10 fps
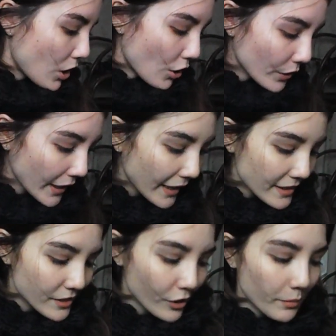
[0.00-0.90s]
okay,
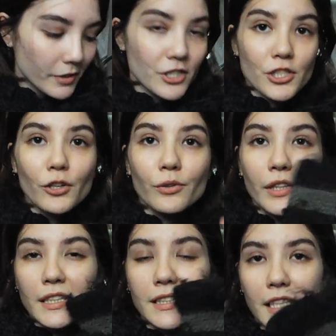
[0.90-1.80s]
so I'm going to show
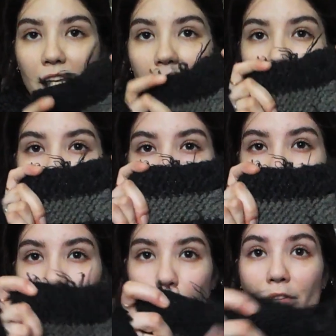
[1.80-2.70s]
this thing
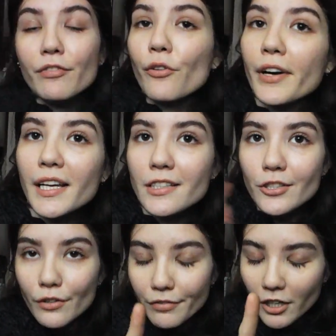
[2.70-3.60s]
before I get
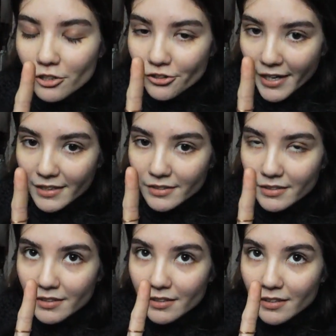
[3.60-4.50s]
to the fall
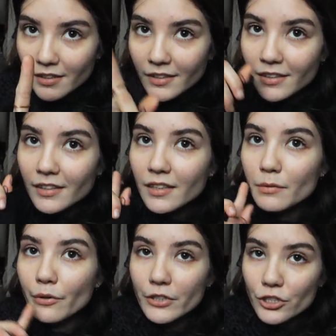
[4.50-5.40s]
dress.
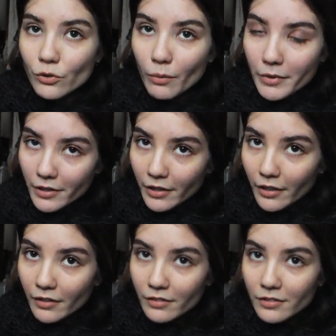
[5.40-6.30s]
I'm going to show one more
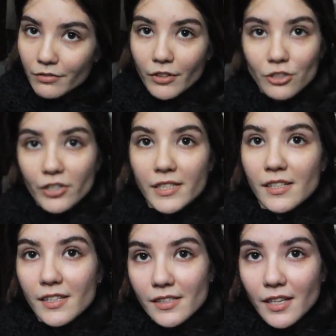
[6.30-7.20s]
thing. The fall dress
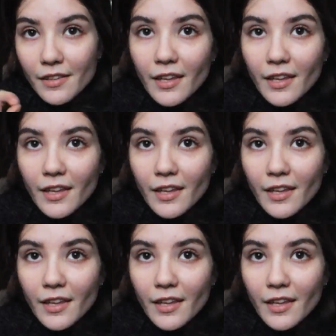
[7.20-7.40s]
is